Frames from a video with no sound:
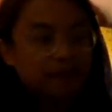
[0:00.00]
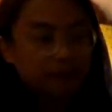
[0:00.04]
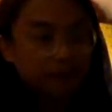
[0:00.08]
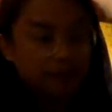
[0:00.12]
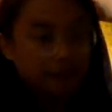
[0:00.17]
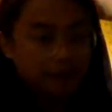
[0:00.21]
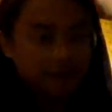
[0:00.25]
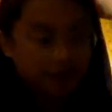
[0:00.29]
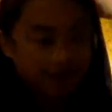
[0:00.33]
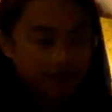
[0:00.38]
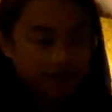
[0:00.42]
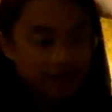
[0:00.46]

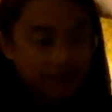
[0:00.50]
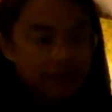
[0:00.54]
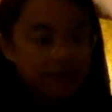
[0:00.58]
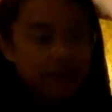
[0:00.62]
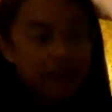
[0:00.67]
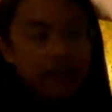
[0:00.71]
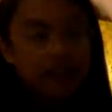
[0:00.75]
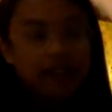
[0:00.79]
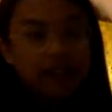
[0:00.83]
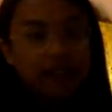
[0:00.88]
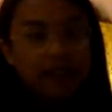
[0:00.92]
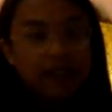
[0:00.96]
feels
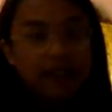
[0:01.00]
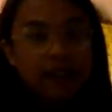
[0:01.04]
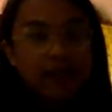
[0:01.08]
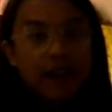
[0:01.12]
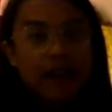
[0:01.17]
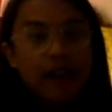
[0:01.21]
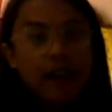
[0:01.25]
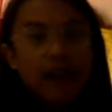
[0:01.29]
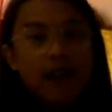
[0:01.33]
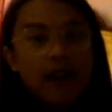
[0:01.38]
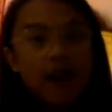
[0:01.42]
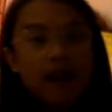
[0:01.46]
that
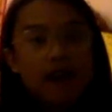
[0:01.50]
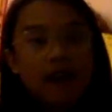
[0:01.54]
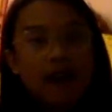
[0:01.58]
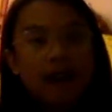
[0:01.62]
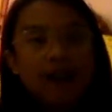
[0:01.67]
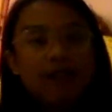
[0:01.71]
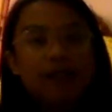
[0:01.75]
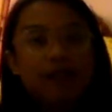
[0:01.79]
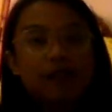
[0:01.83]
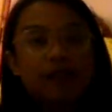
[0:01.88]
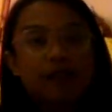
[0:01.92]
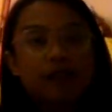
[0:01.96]
they
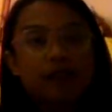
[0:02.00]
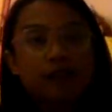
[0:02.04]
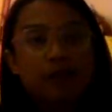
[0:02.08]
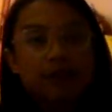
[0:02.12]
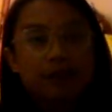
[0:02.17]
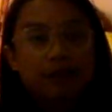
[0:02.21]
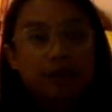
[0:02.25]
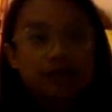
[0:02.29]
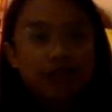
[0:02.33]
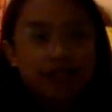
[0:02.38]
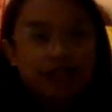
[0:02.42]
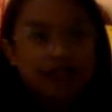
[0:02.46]
have
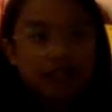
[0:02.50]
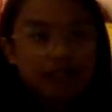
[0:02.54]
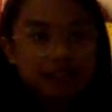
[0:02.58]
contributed